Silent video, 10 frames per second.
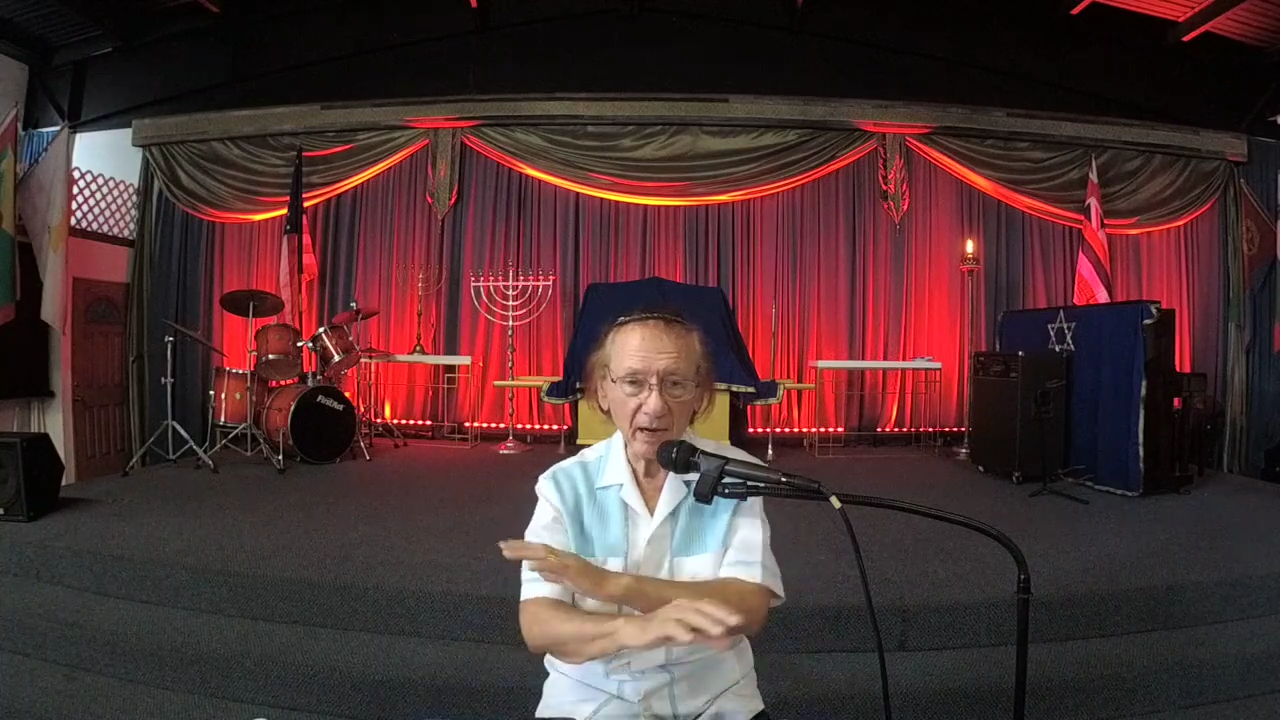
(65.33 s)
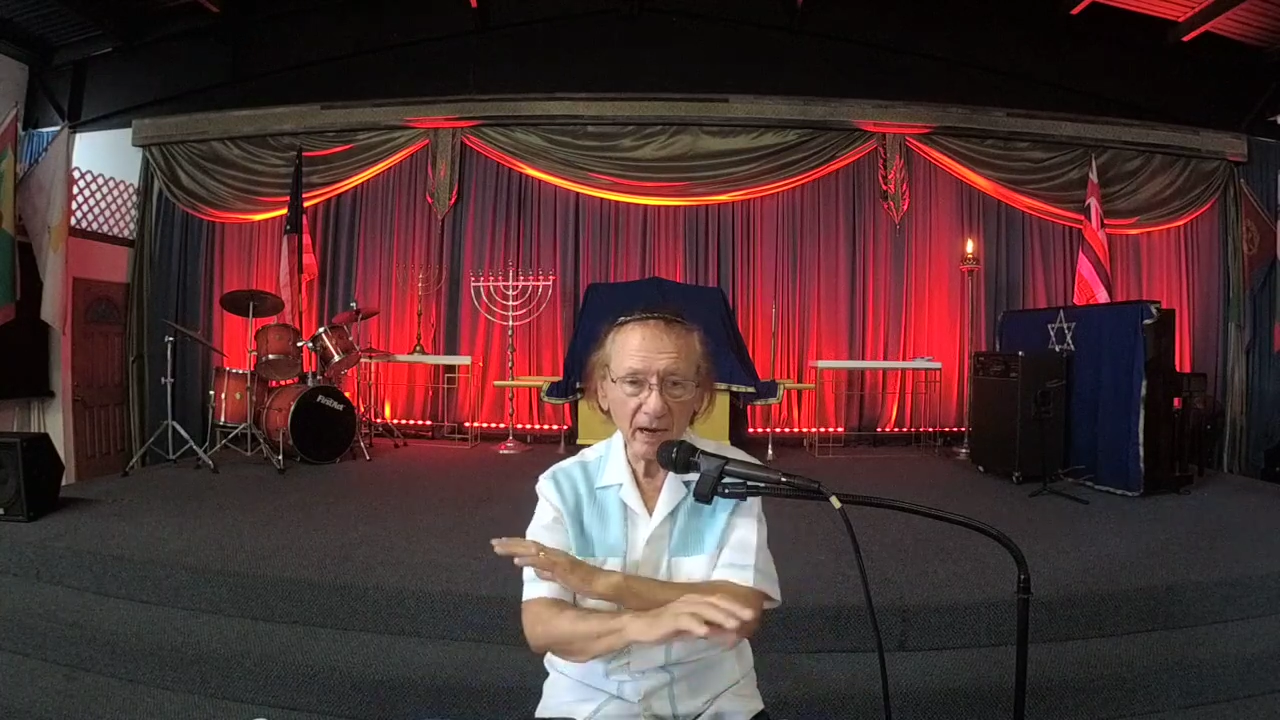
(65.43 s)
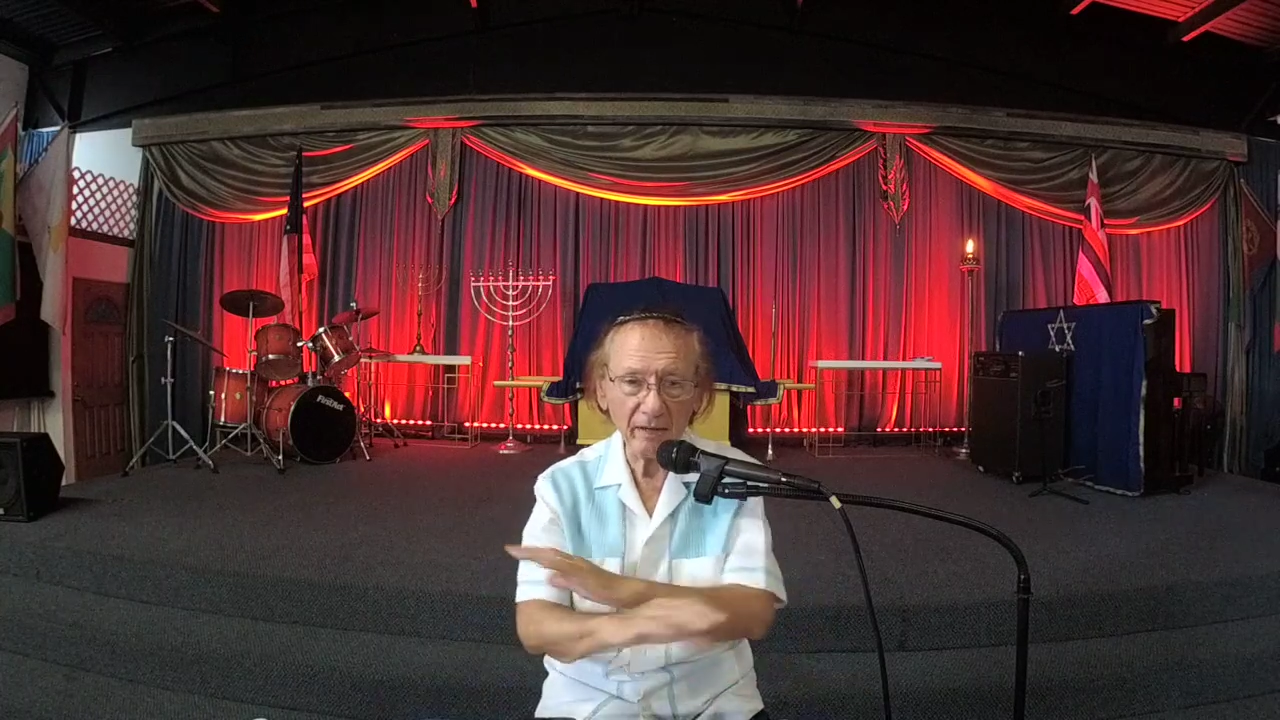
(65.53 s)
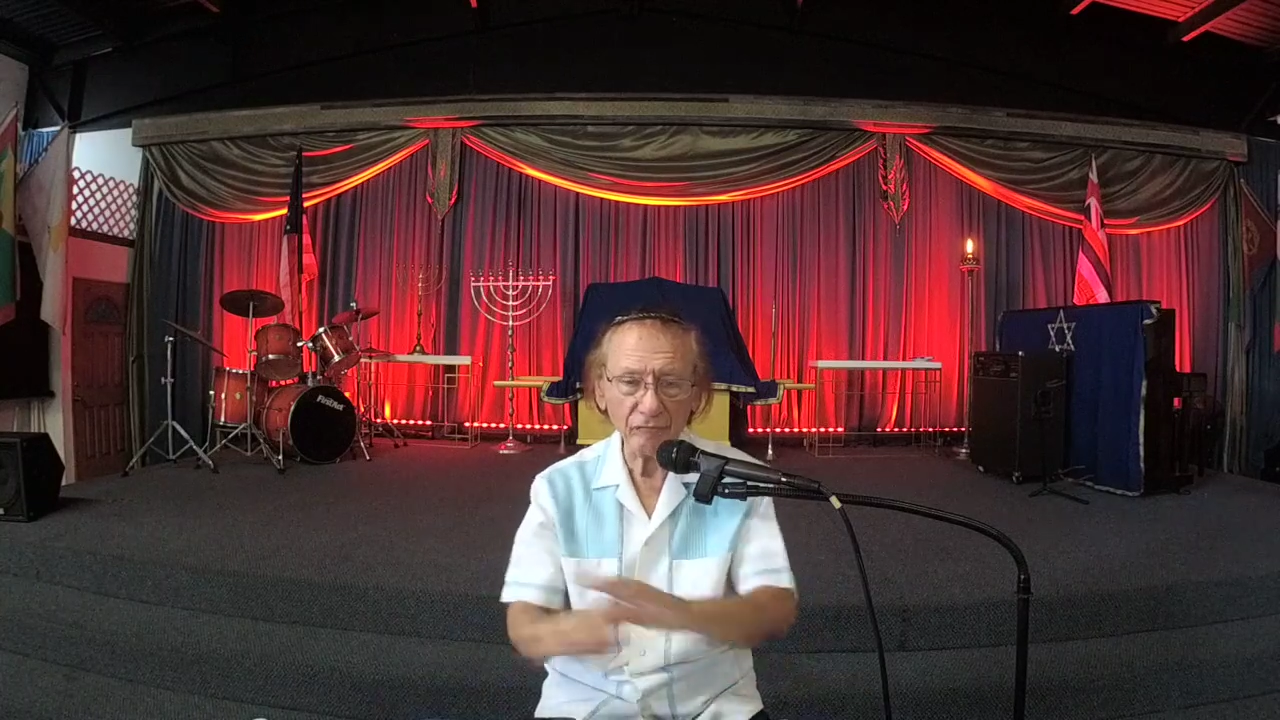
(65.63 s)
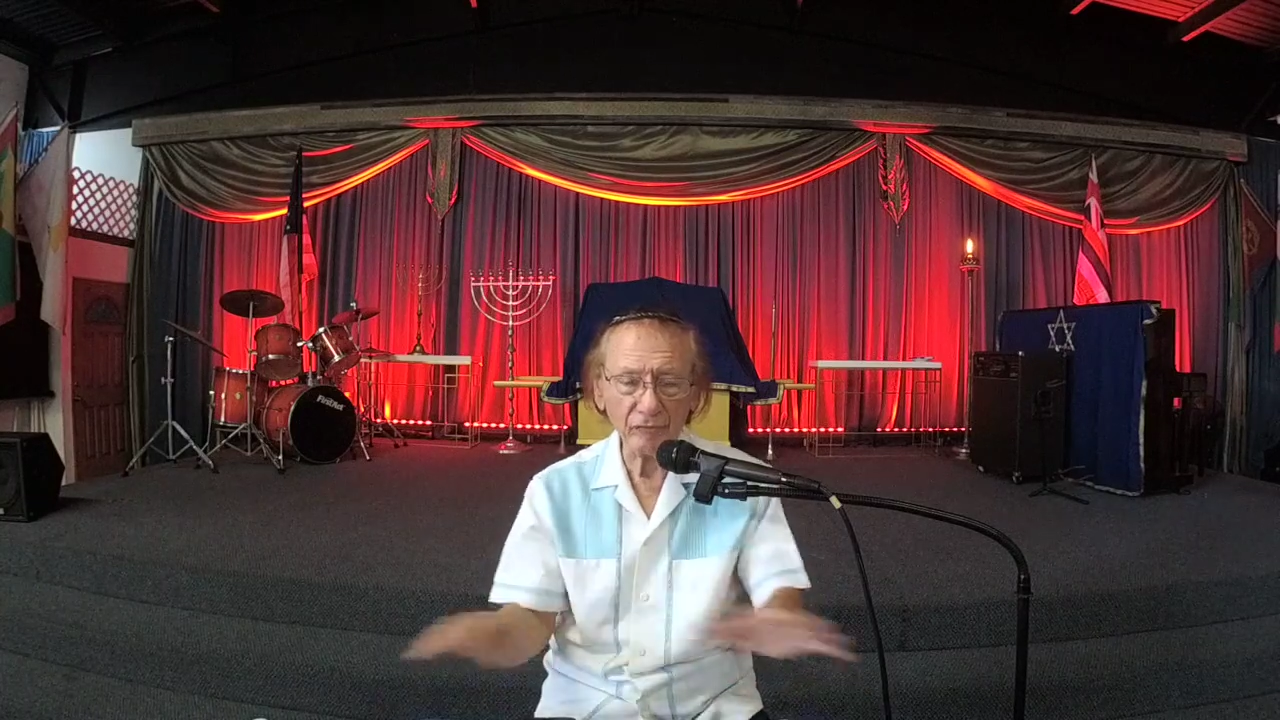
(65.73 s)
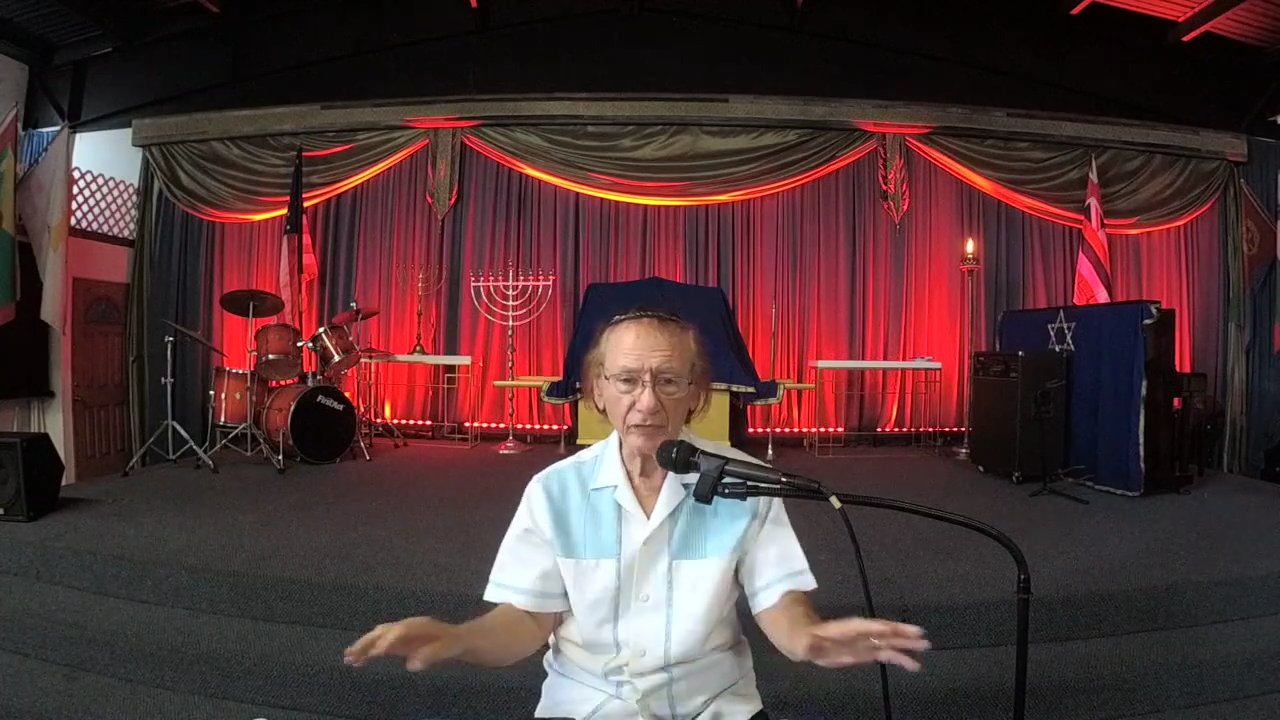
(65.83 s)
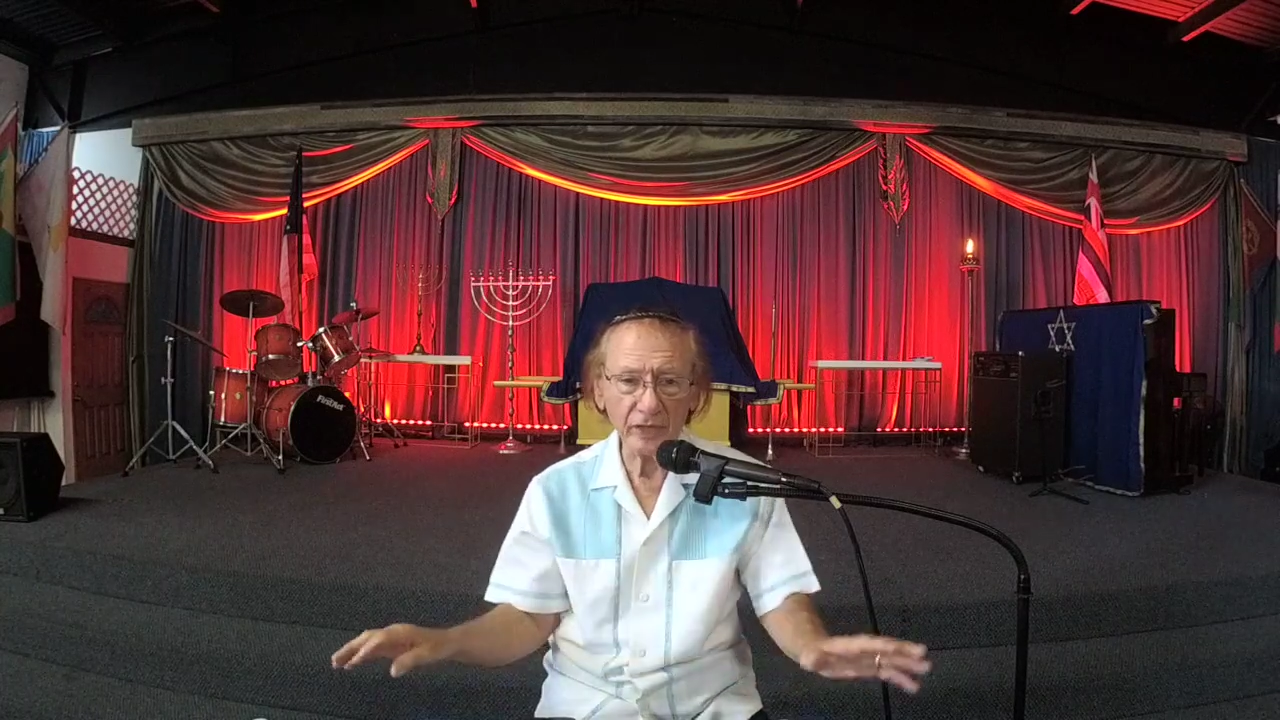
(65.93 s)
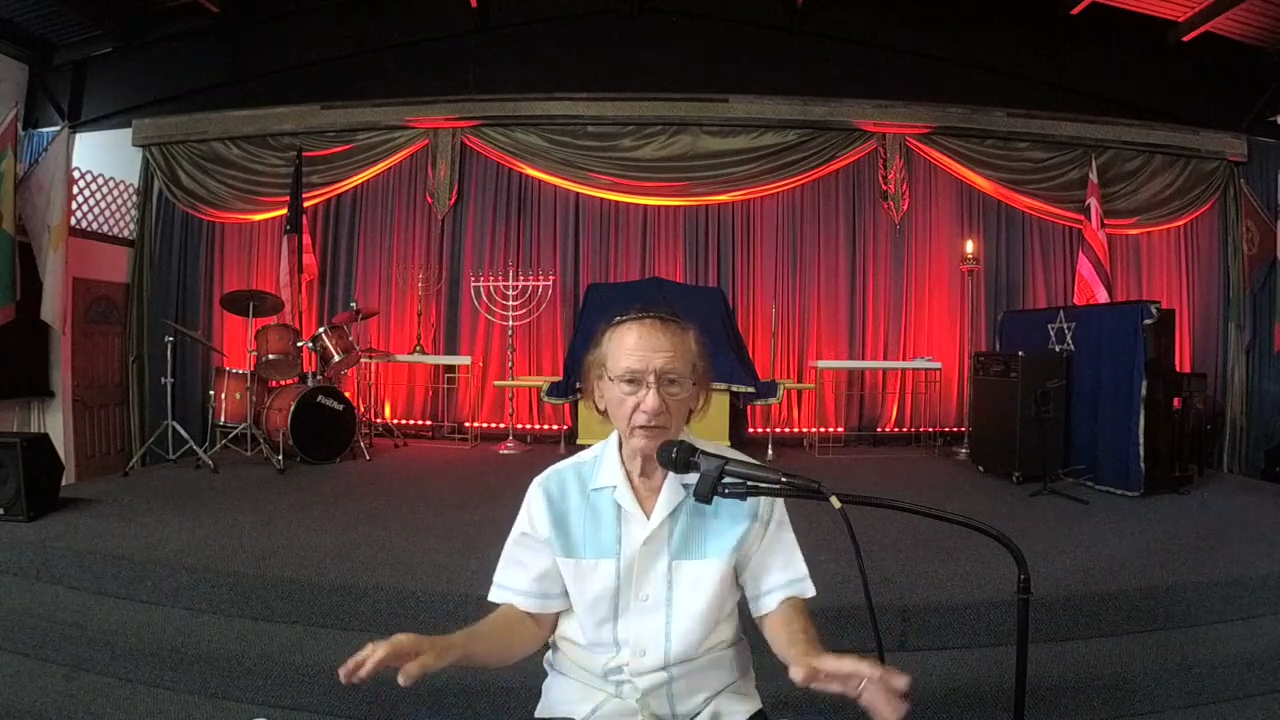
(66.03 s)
every